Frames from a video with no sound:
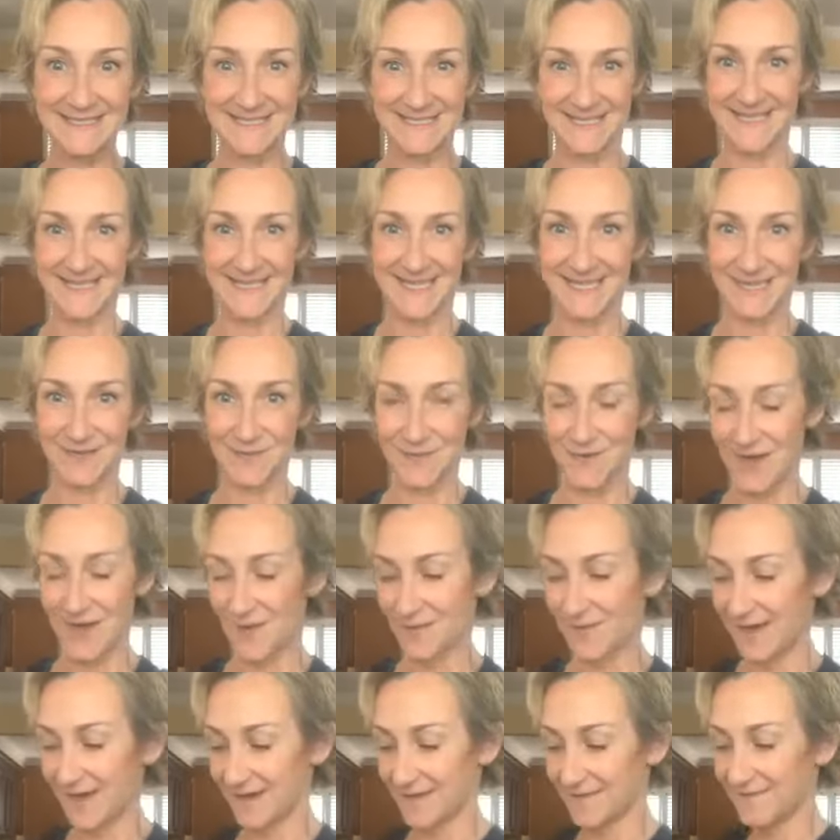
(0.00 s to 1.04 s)
I think we're all
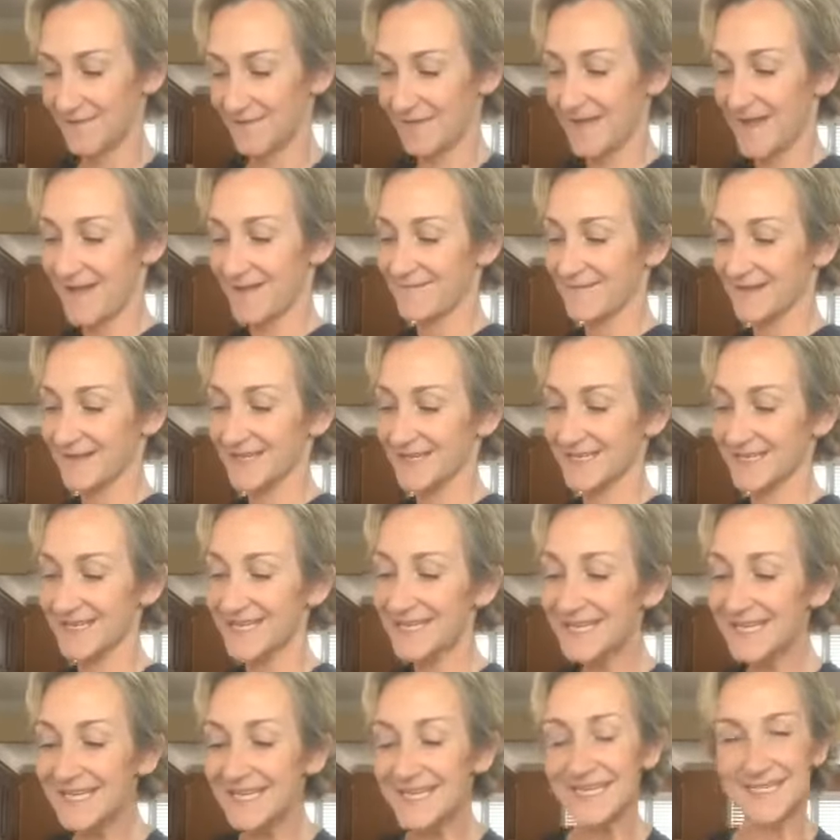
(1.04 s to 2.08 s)
waiting for that one,
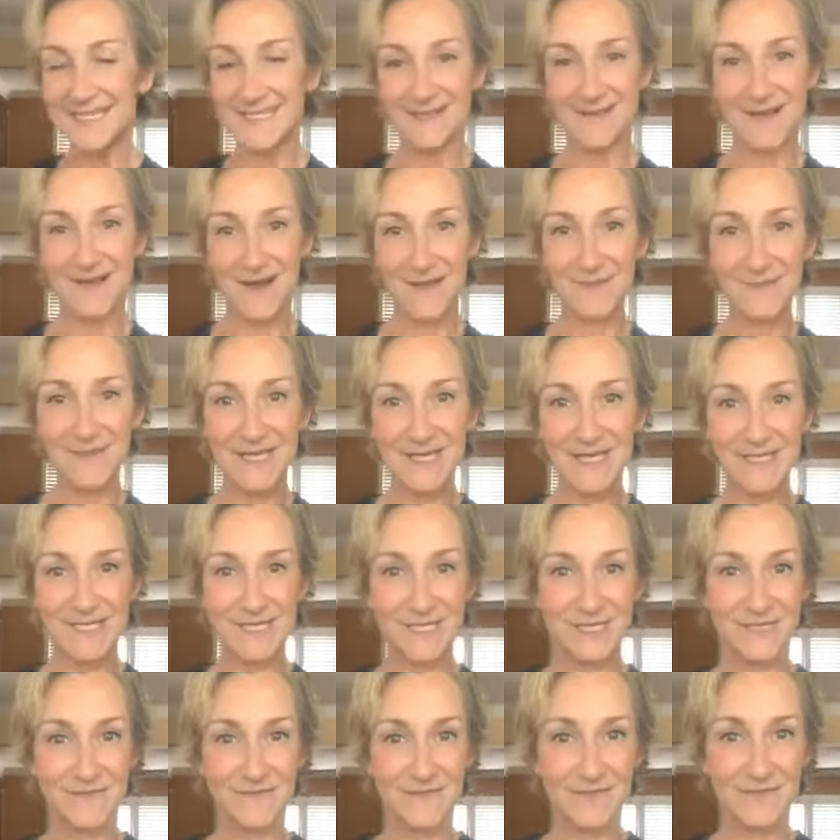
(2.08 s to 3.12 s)
is a
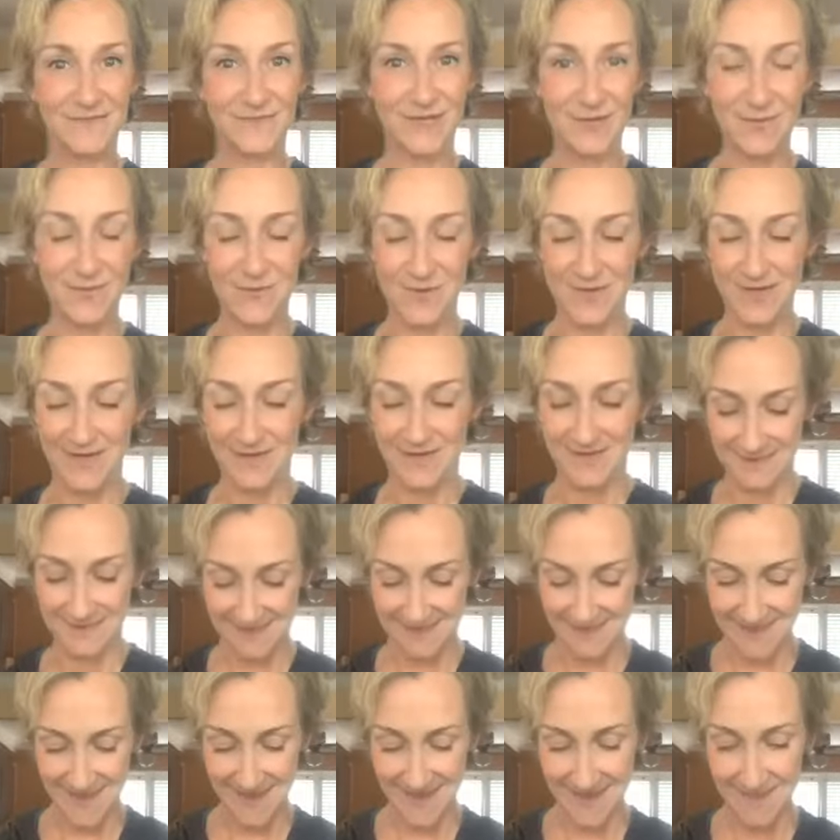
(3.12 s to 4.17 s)
combination of 3 oils.